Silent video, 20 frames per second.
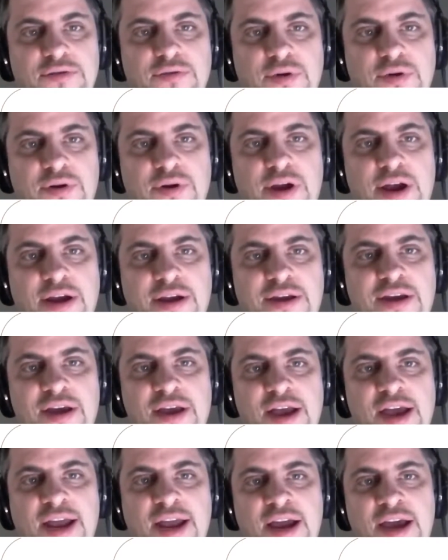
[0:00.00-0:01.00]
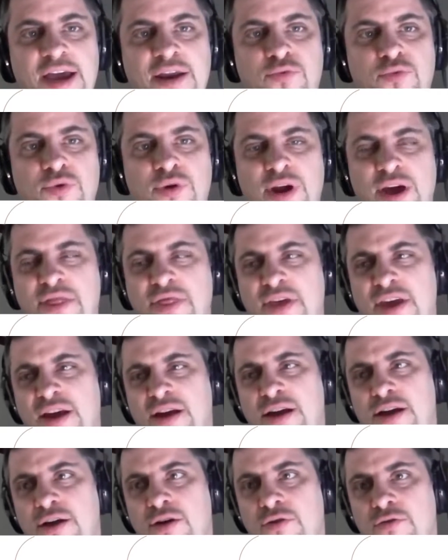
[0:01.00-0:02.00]
Or like, and what I think
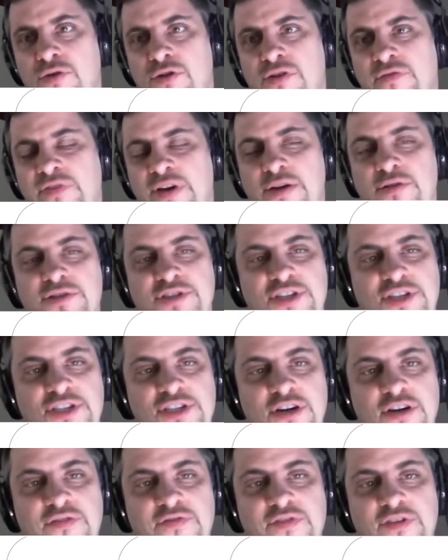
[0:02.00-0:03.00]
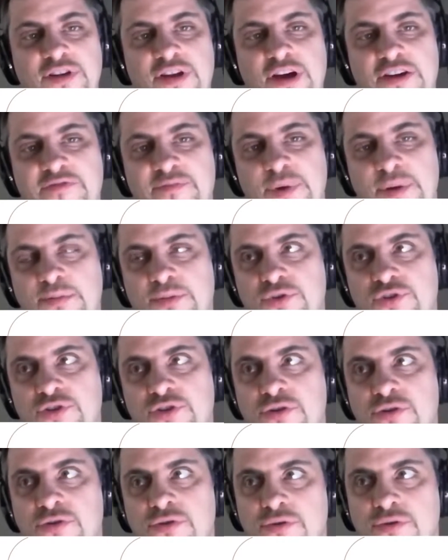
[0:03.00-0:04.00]
coronavirus has done for a lot of people
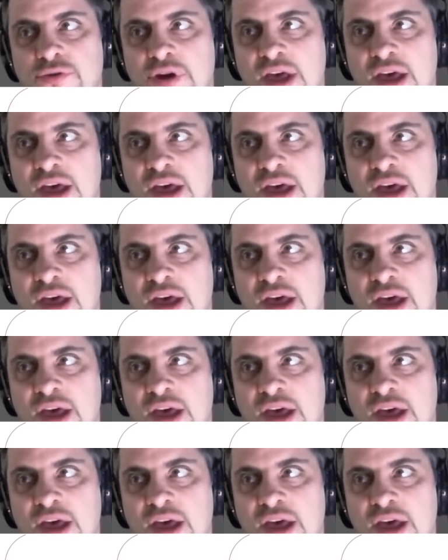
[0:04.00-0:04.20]
too,